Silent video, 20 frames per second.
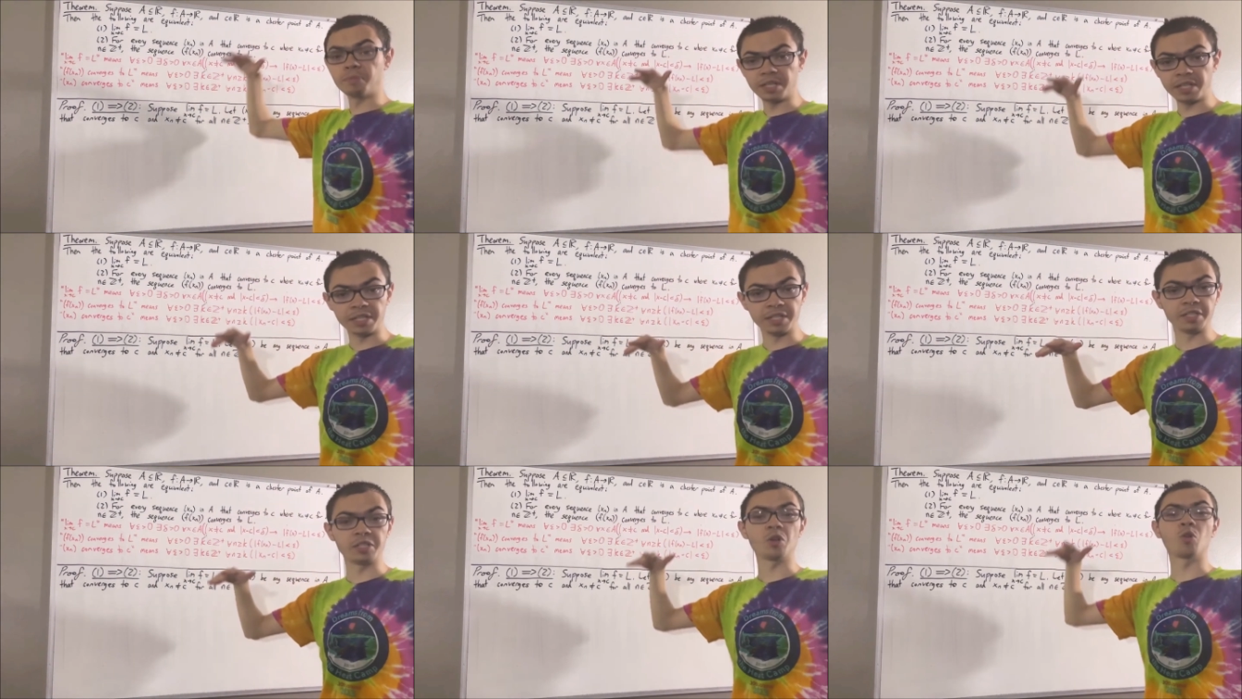
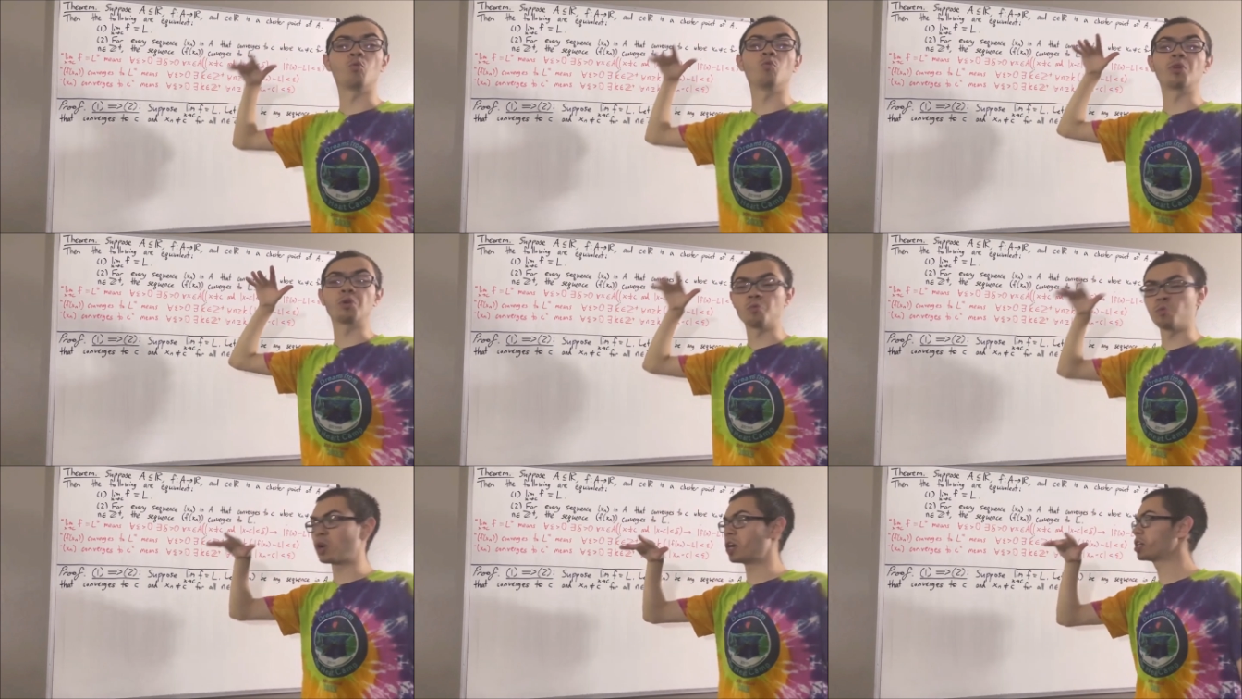means
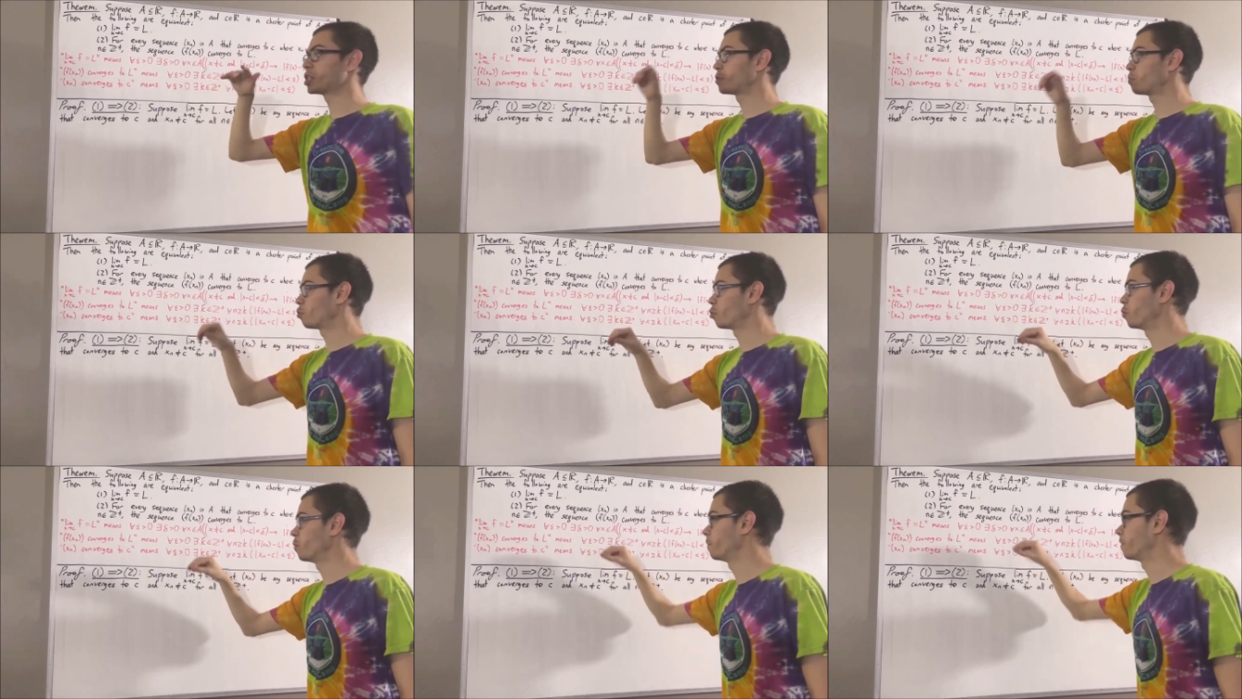we want to
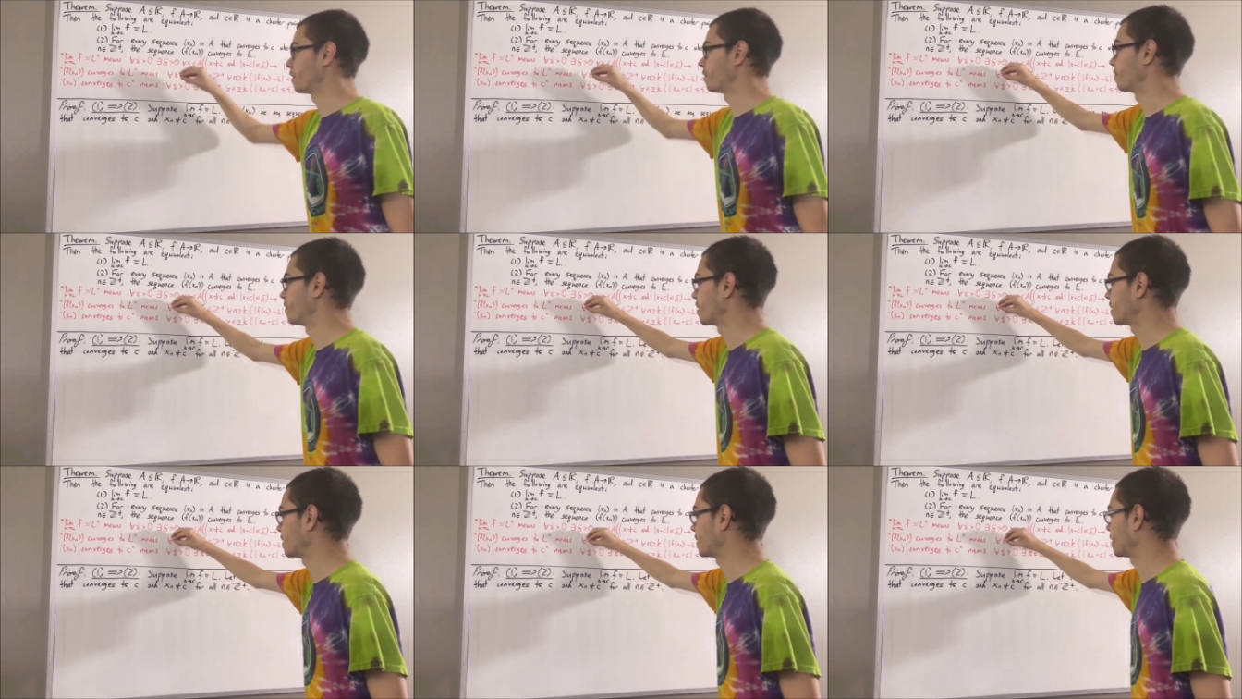prove
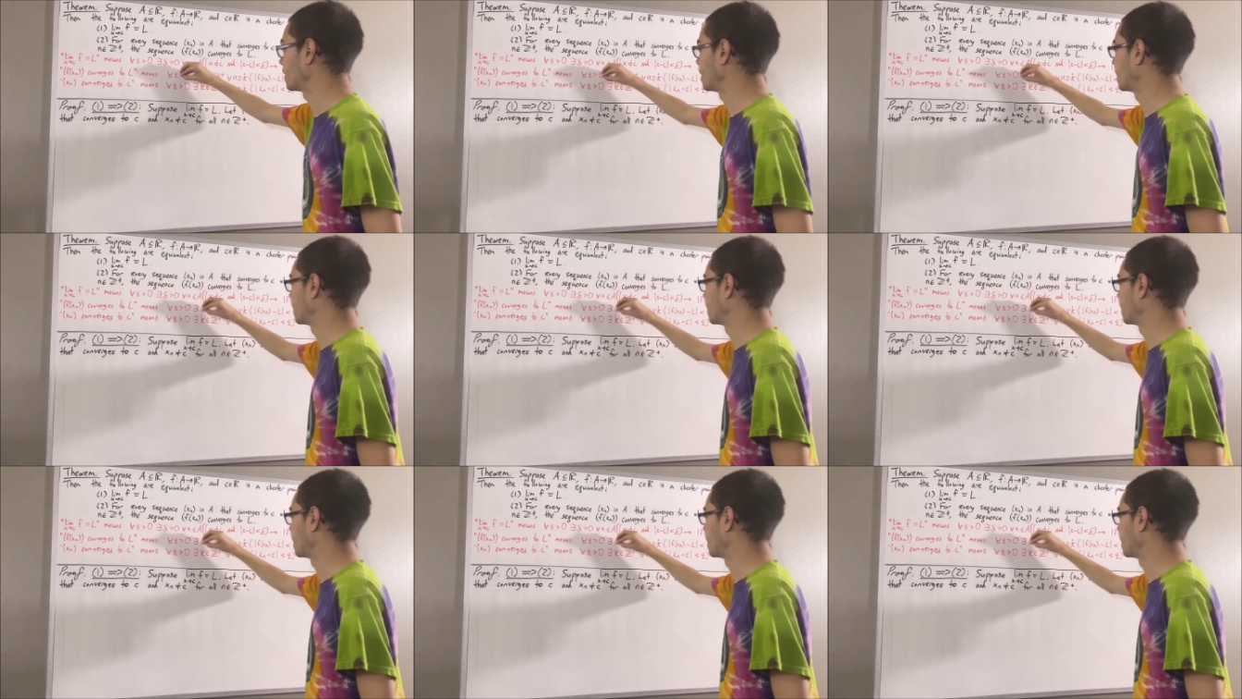that this